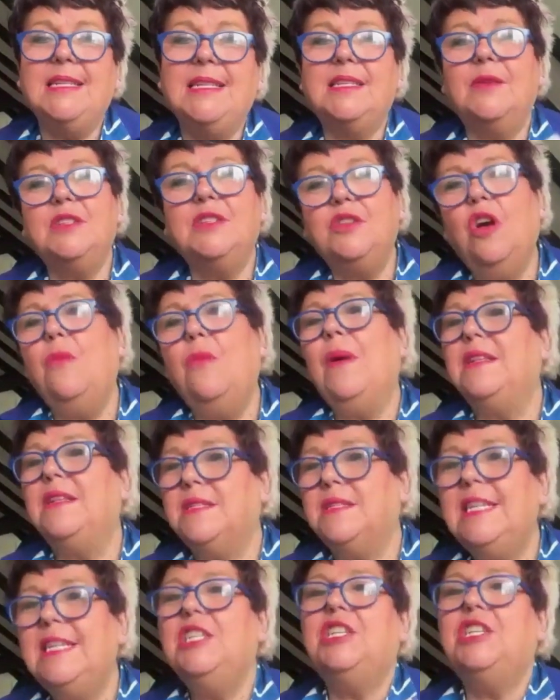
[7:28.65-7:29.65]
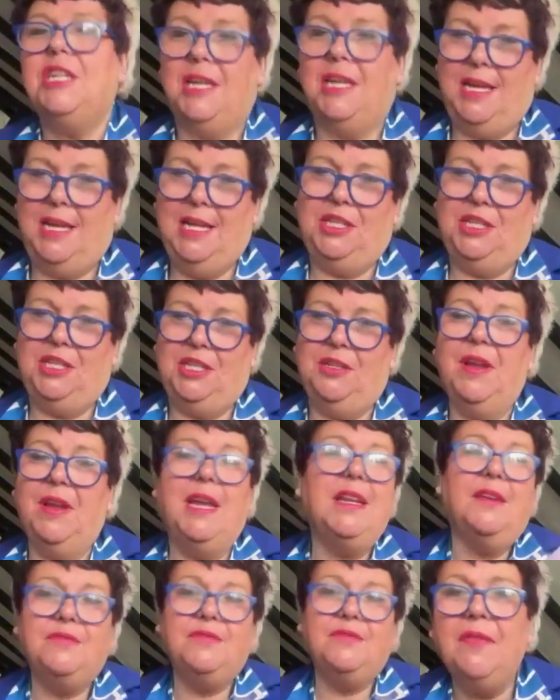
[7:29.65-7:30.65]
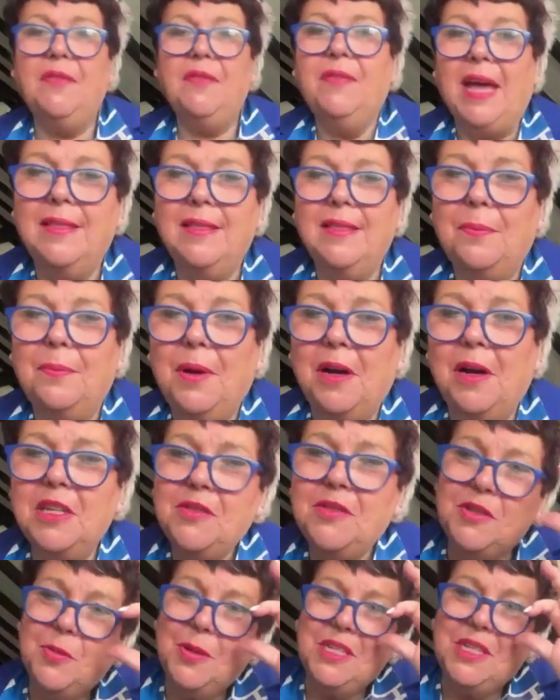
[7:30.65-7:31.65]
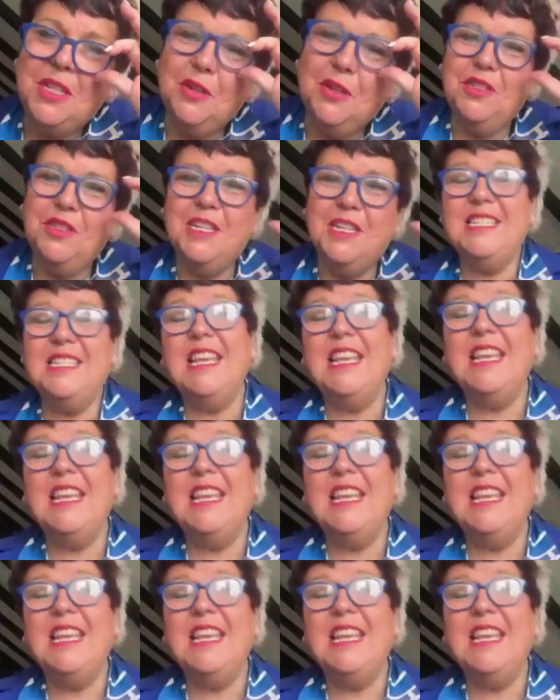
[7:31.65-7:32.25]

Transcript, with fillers: So it's not about teaching kids to read. I've done that in the past for 20 odd years.